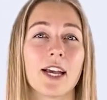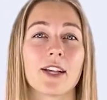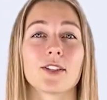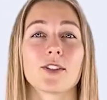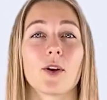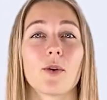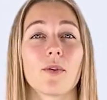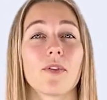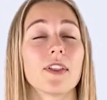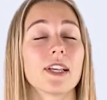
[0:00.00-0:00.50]

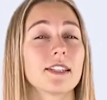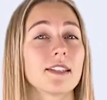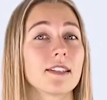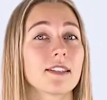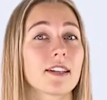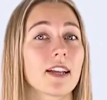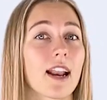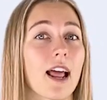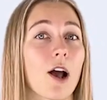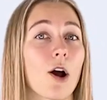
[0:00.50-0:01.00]
So this
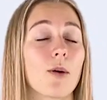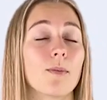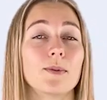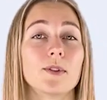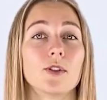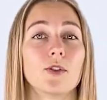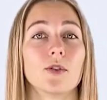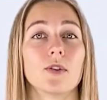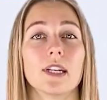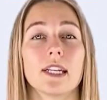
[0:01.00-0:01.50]
is going to help
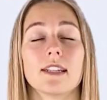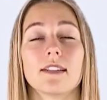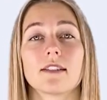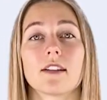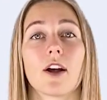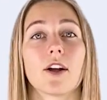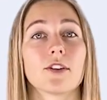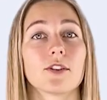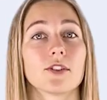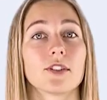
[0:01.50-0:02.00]
students
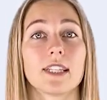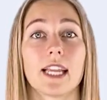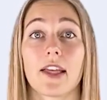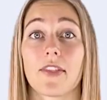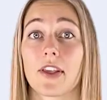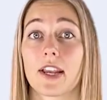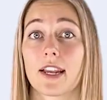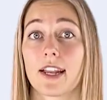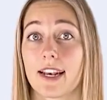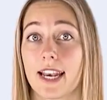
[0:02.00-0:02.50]

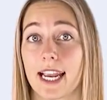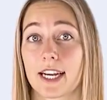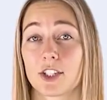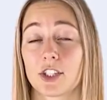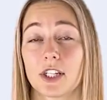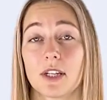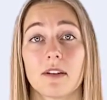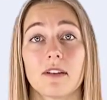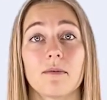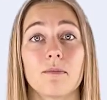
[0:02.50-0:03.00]
understand the
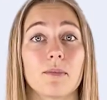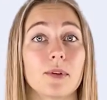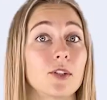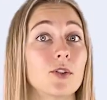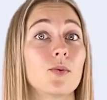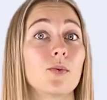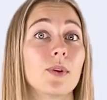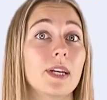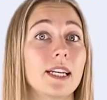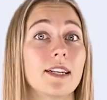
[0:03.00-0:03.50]
connection
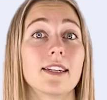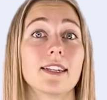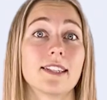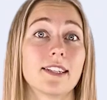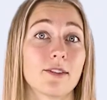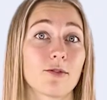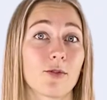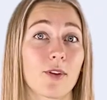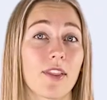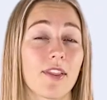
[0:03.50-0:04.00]
between
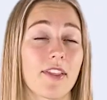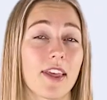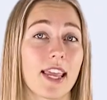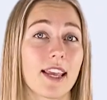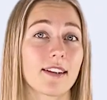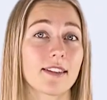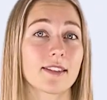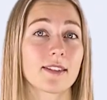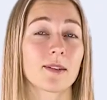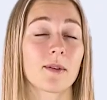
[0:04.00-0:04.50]
different
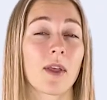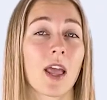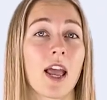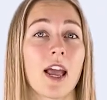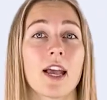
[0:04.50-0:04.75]
things.